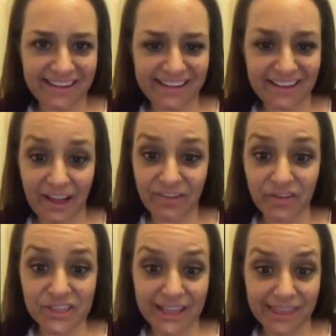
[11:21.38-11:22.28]
I've never done
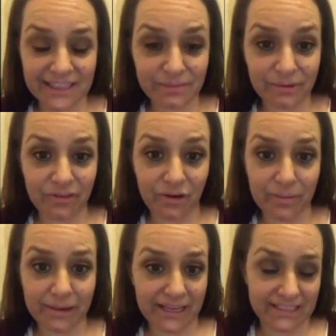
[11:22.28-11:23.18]
this before, but he
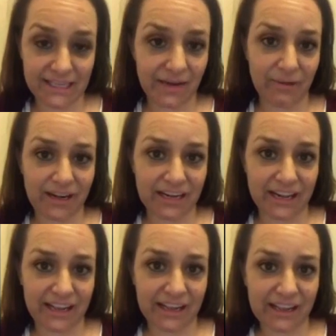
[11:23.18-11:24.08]
said he wanted to
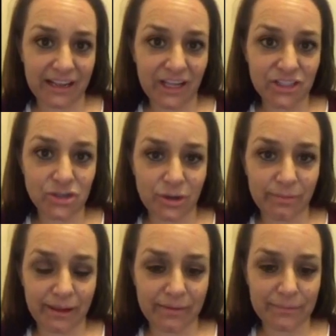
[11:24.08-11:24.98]
join my
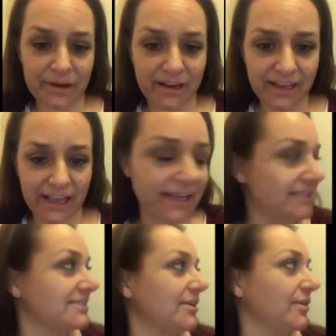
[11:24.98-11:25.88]
broadcast. So,
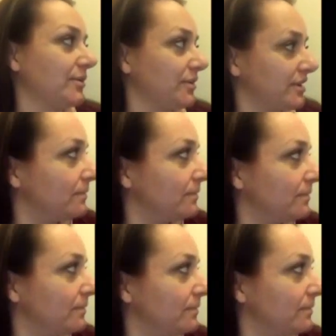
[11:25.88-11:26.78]
you want to
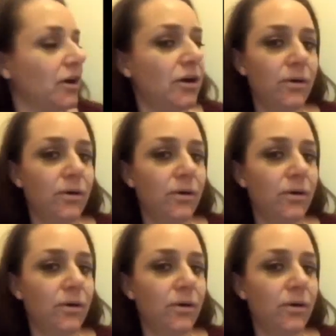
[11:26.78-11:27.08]
go?